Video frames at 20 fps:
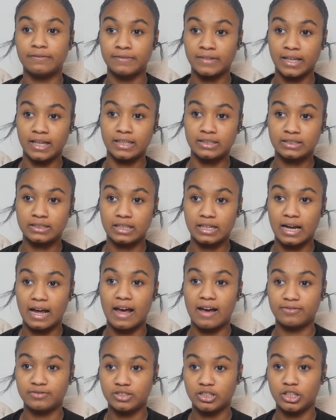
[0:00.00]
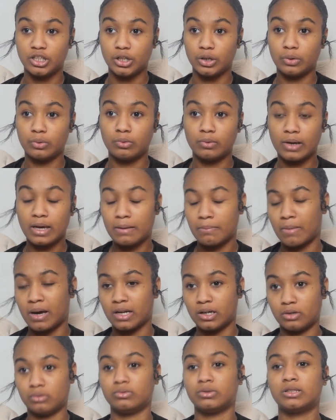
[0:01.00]
of things that I have to do in my
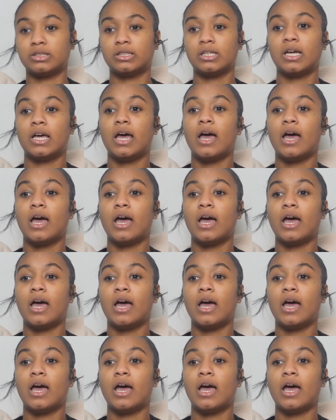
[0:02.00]
notes.